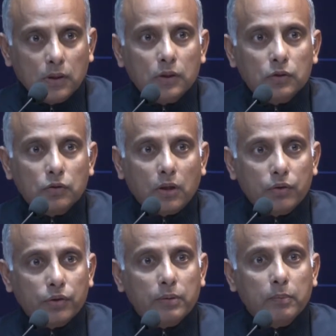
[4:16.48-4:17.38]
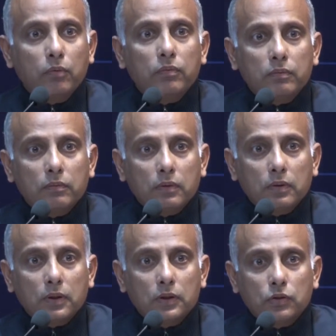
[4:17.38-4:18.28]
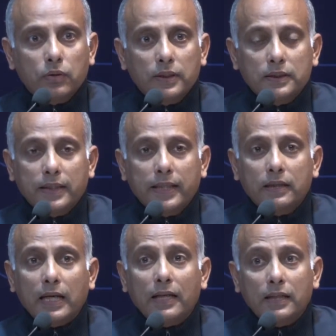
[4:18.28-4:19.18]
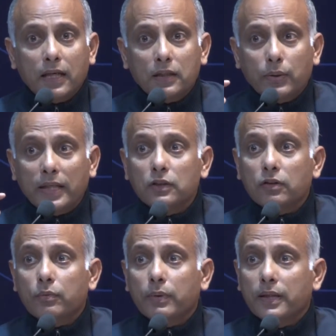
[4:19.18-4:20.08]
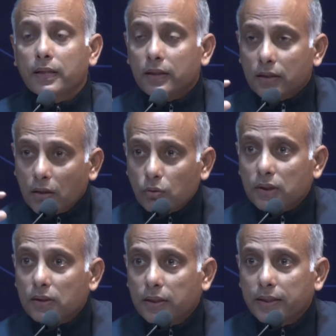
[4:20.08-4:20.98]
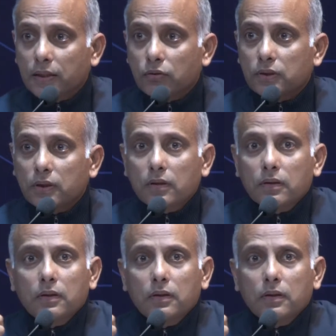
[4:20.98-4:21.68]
So how do you remove? So he's saying, and there are tens of twenty thousand, thirty thousand.